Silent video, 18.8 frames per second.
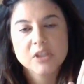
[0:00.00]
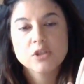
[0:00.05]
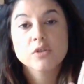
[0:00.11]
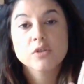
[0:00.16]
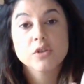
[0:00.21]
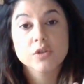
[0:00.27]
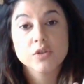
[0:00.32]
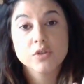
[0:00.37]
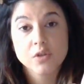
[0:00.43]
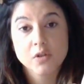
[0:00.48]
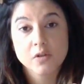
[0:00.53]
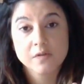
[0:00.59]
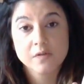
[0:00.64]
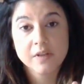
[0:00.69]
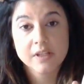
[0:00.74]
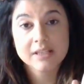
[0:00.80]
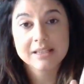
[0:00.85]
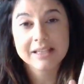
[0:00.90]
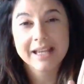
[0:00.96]
to the
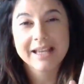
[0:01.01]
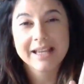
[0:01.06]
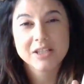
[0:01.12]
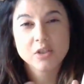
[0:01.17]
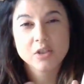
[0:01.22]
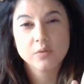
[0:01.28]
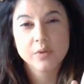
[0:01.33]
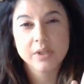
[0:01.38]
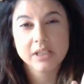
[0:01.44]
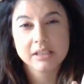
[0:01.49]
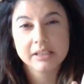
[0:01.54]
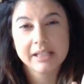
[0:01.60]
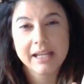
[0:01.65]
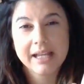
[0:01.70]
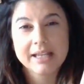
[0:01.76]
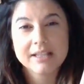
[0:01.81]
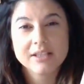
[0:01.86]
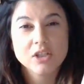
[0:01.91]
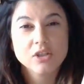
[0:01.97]
surface as
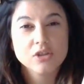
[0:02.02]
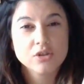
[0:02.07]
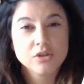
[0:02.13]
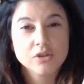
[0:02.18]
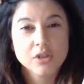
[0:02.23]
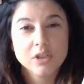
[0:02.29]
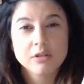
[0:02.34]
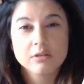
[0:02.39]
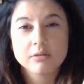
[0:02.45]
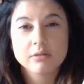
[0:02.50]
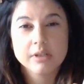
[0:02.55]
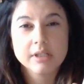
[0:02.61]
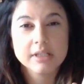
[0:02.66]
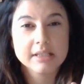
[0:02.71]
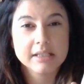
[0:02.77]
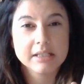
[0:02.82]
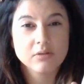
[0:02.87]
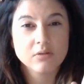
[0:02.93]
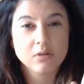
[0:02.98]
quickly as it should or
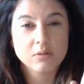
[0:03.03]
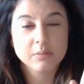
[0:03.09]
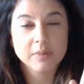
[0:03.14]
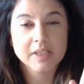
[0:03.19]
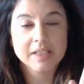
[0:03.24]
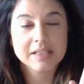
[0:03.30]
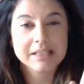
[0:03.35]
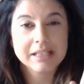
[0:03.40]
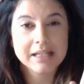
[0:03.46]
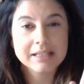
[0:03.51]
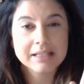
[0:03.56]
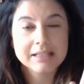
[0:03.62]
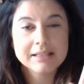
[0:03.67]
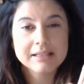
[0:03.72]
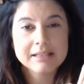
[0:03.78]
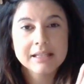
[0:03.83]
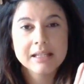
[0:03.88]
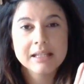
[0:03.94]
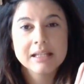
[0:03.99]
as it normally
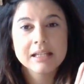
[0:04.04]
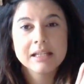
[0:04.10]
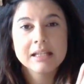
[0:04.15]
does.